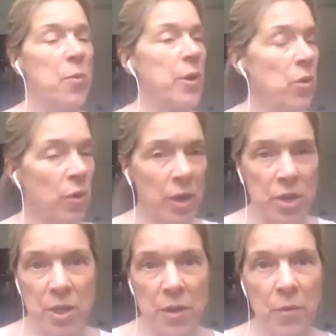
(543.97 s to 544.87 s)
We're not going
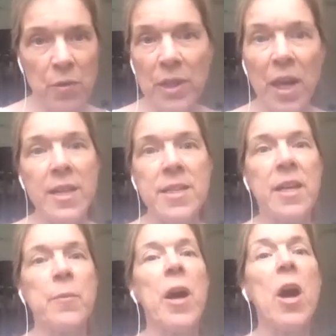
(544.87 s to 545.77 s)
to use
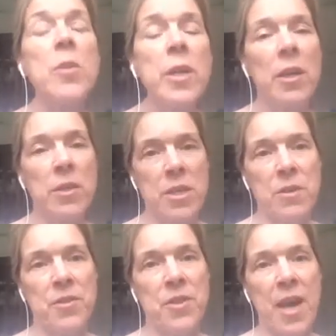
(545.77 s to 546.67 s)
lighting. We're only going to
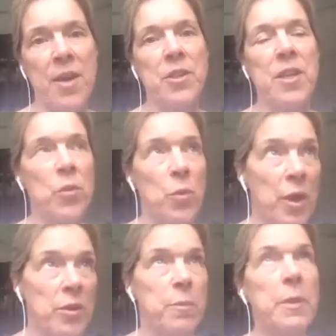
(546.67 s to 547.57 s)
use sound, and it's all
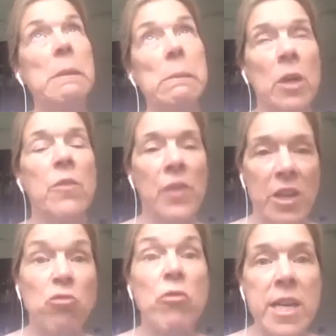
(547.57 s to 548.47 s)
going to be hopefully
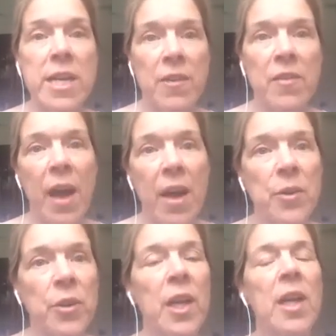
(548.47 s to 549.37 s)
green
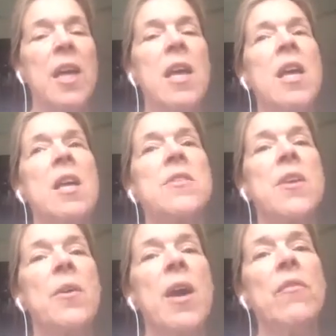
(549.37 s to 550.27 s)
sound.
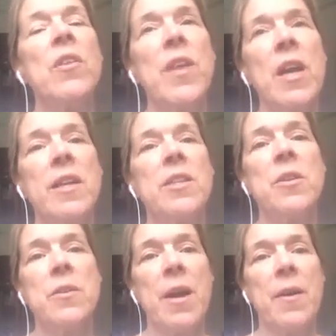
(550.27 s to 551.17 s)
So everything I
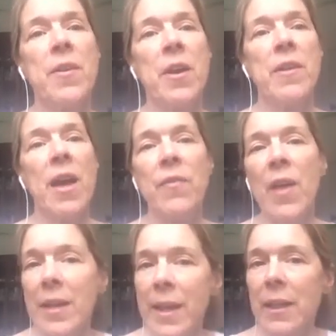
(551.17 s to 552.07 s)
do now is going to have
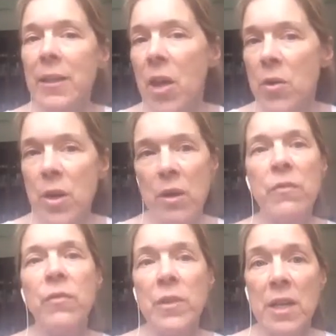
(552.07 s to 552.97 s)
that little logo
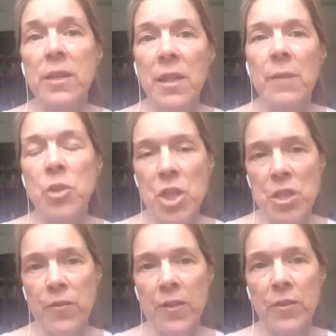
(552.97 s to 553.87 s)
of London Climate
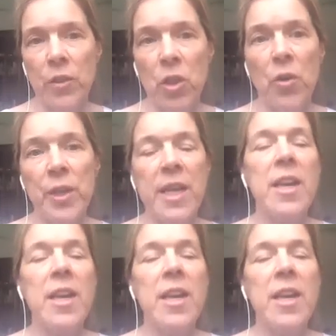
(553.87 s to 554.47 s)
Change Festival on it.